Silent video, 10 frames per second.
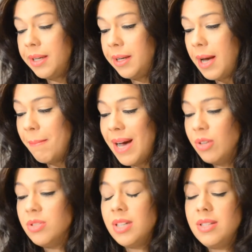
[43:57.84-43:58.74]

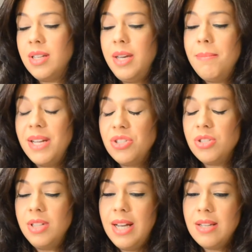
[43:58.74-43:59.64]
amount that they
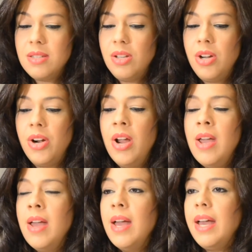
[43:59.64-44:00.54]
mentioned last year.
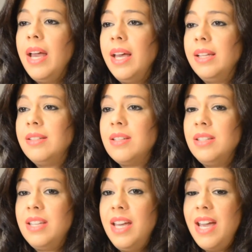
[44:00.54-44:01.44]
And
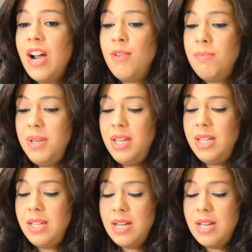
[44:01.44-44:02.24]
they are being